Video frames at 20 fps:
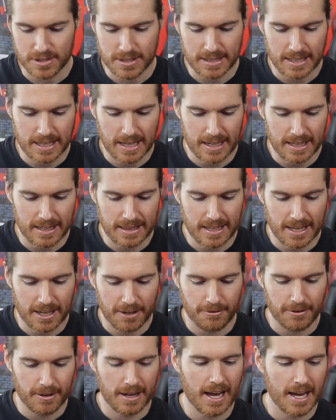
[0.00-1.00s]
just getting their
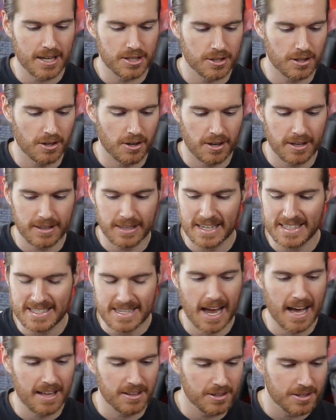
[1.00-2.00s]
creation on and their
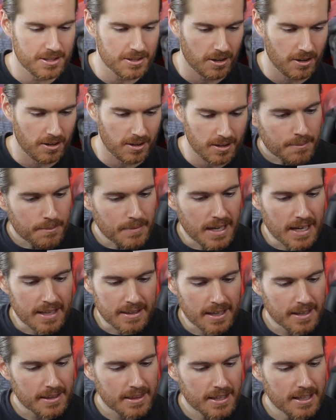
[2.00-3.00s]
talent on. Man,
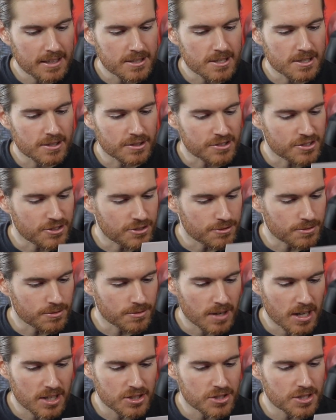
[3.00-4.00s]
that thing just looks
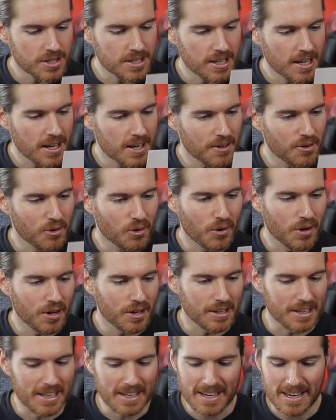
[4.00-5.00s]
grungy and
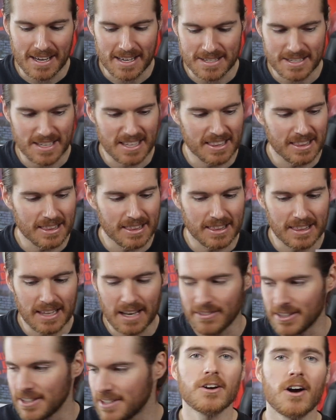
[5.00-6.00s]
oily as. I
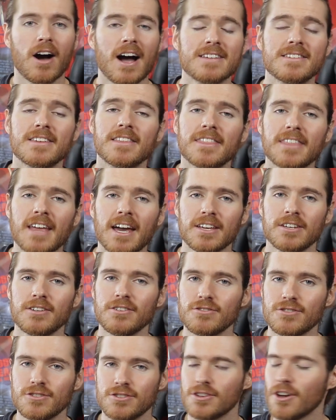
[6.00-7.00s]
love it. Guys, thank
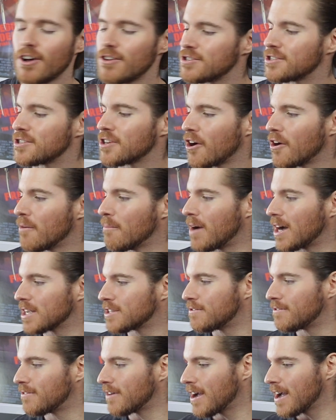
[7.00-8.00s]
you so
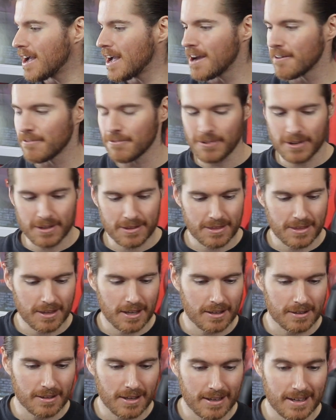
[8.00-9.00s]
much for
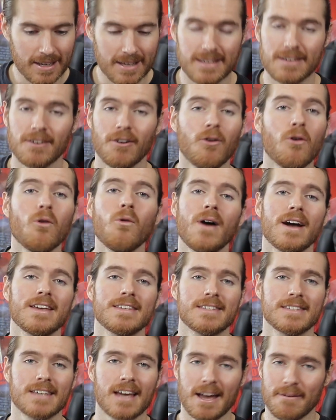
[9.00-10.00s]
everything. Like I
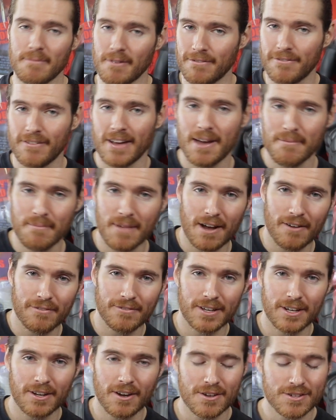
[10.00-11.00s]
always say in my fan mail
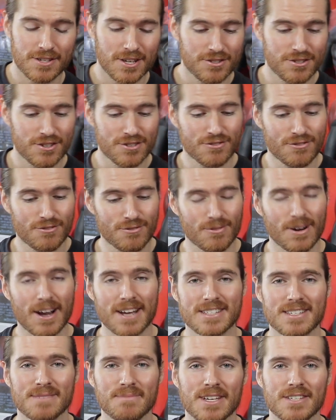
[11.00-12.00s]
videos, it's just
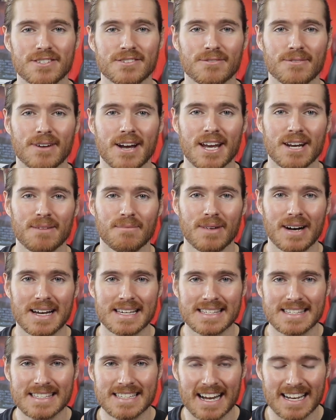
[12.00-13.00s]
great to be surrounded by
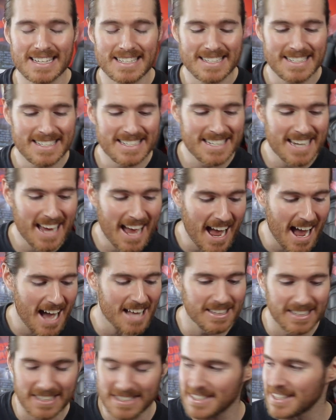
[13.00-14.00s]
such
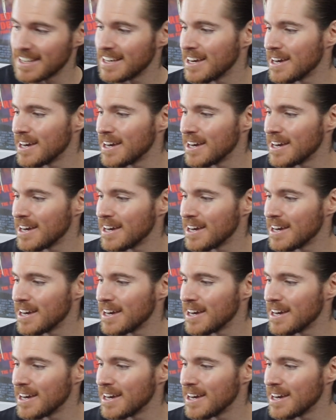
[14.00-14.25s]
talent.